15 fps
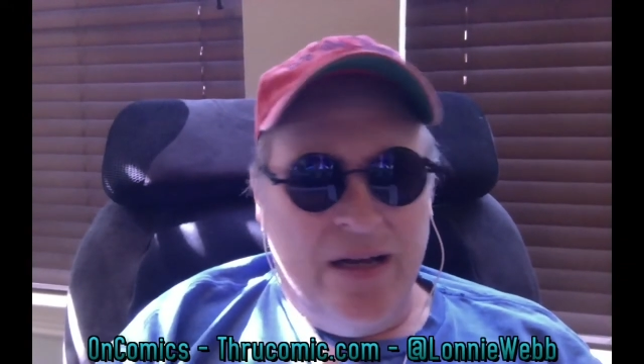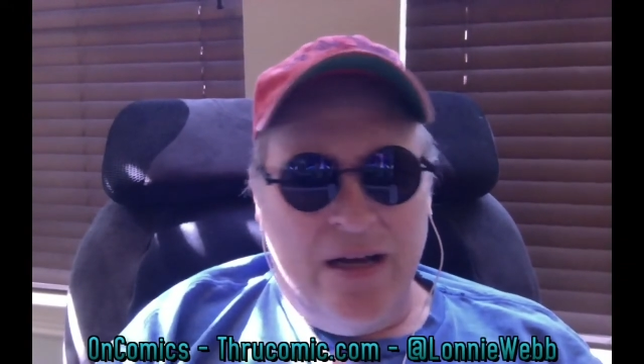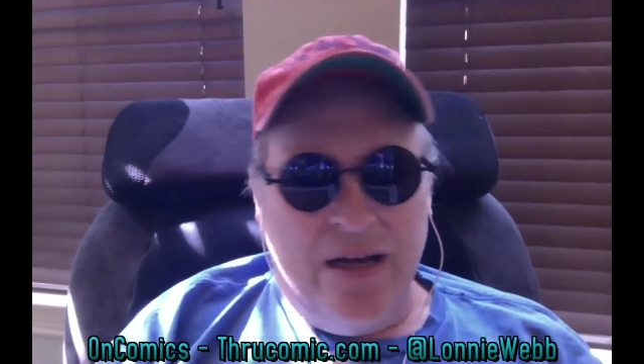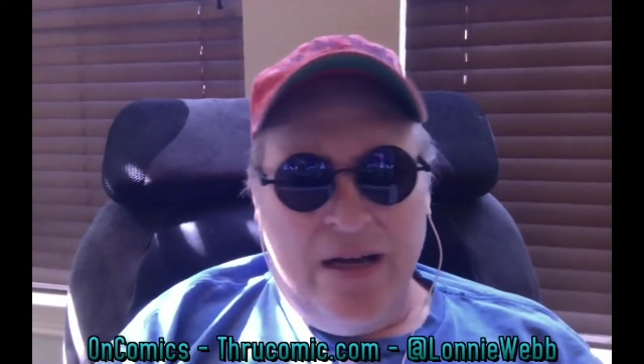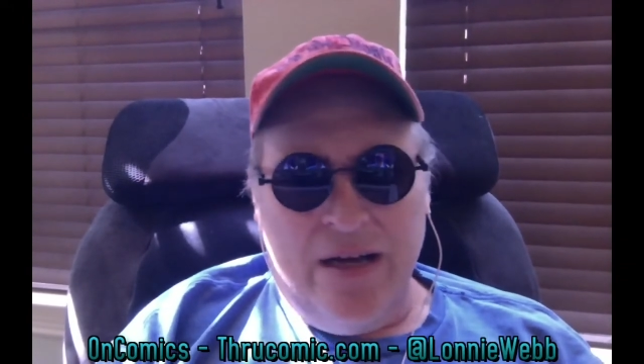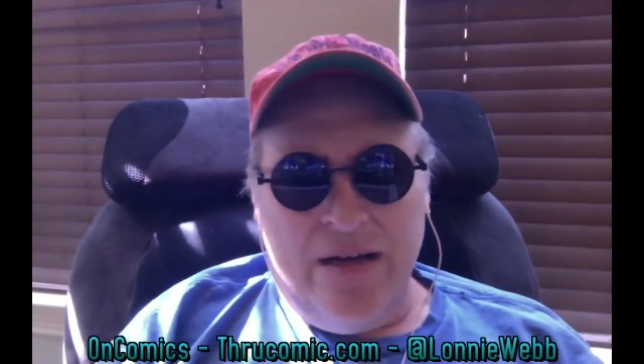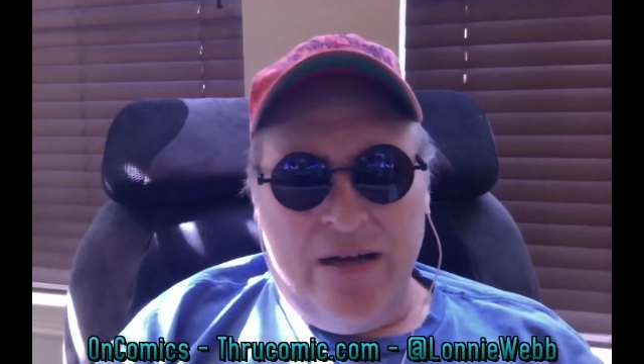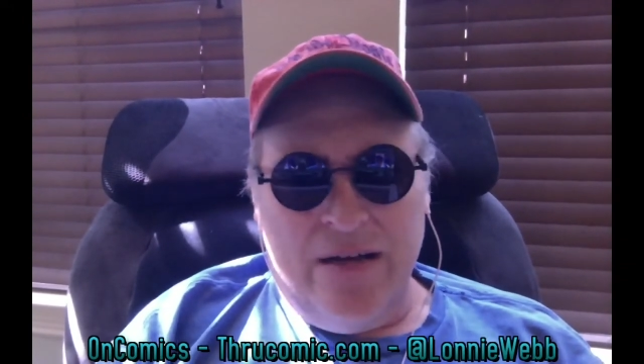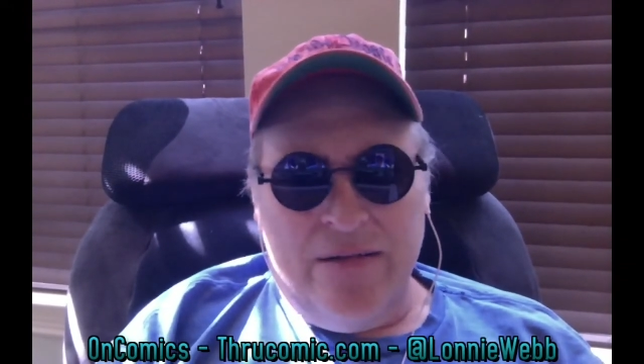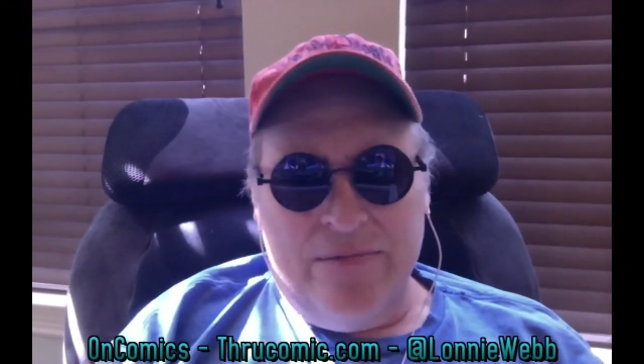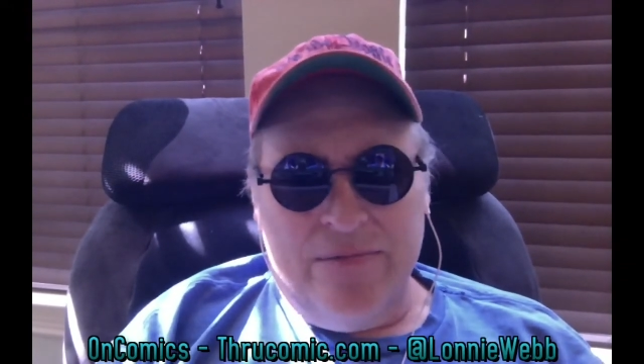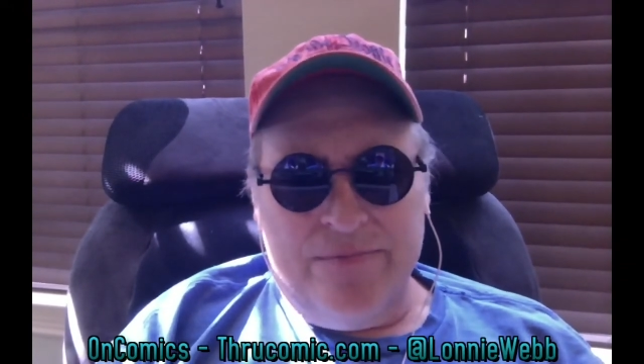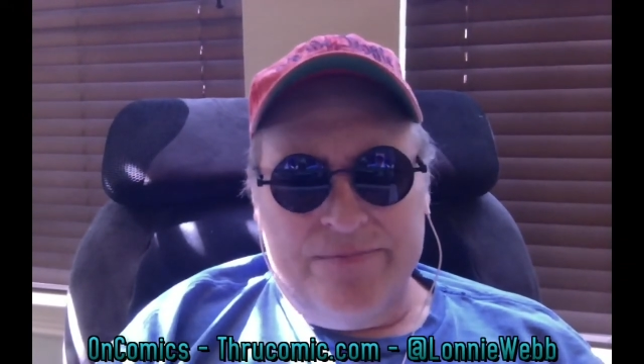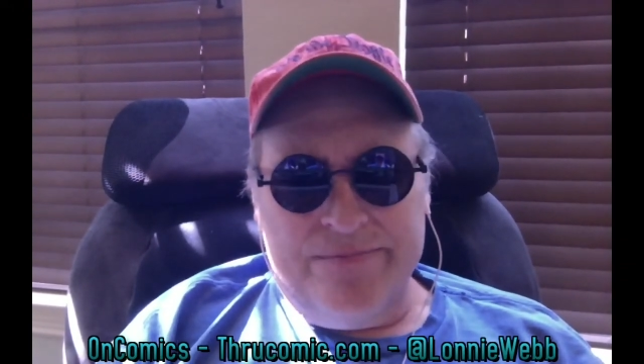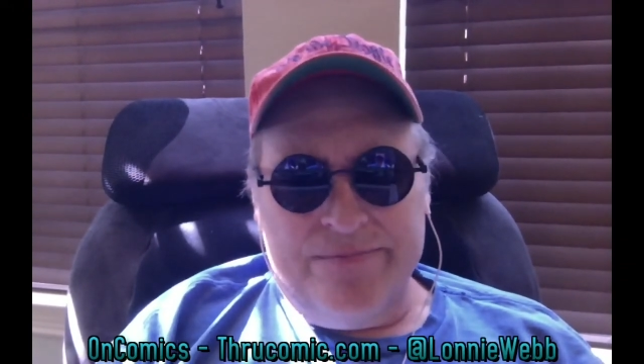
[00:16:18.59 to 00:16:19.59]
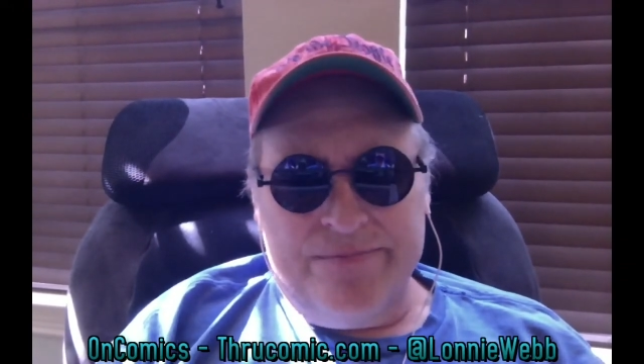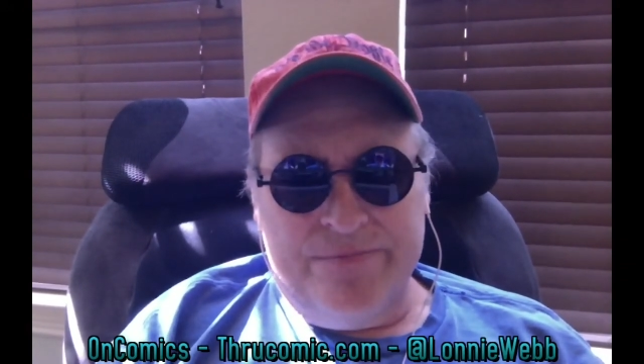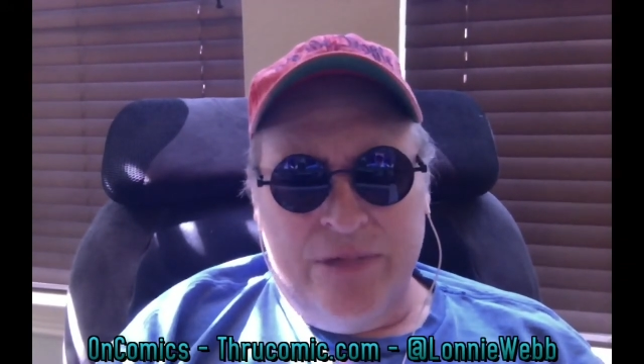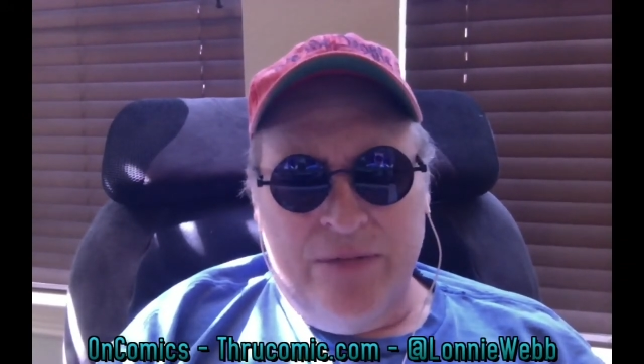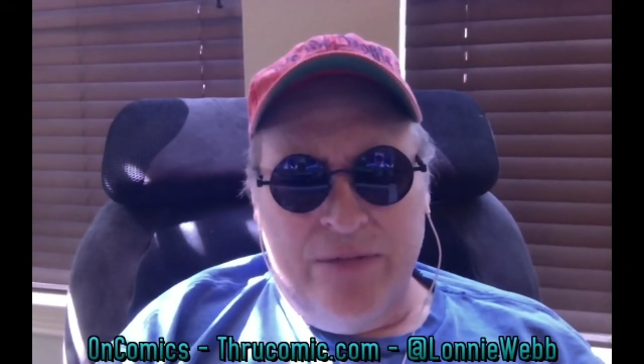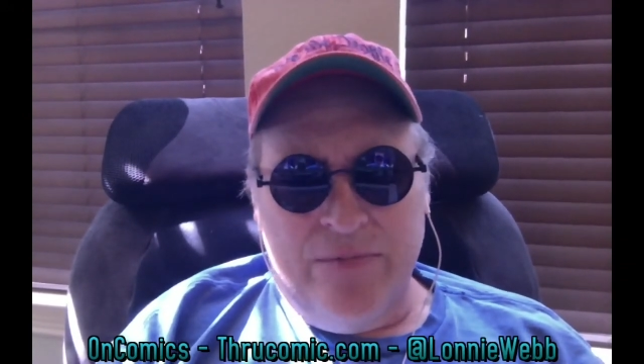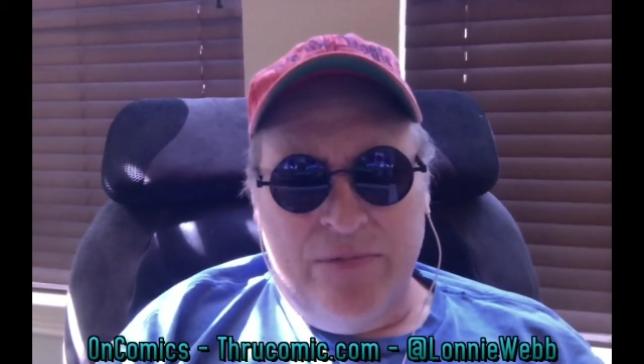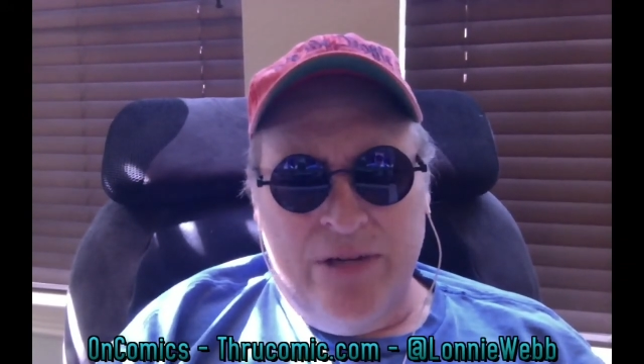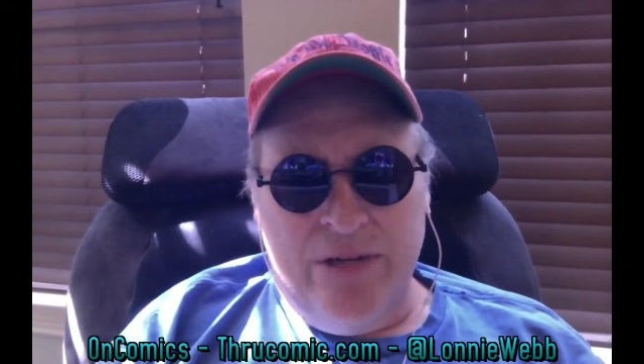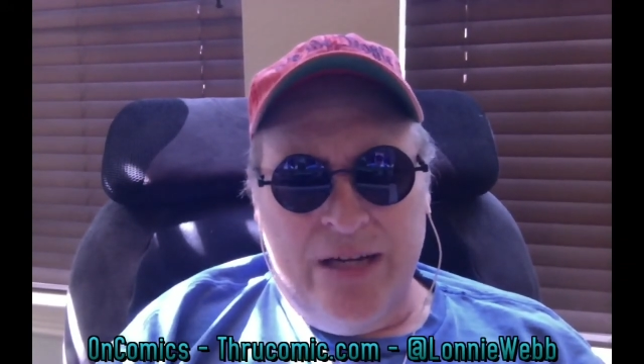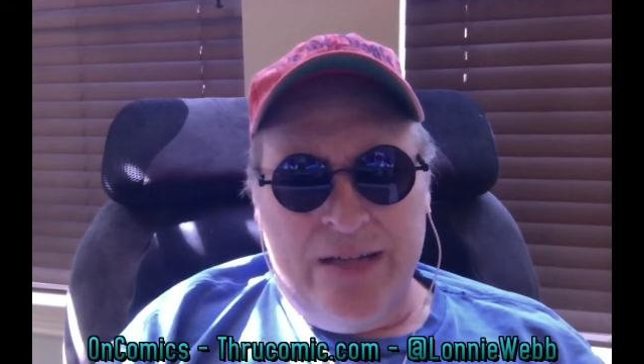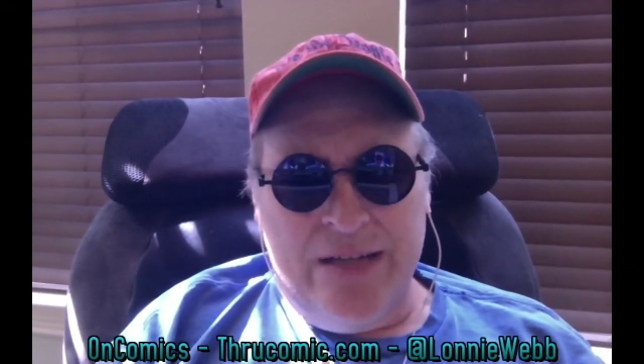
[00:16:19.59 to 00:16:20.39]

When I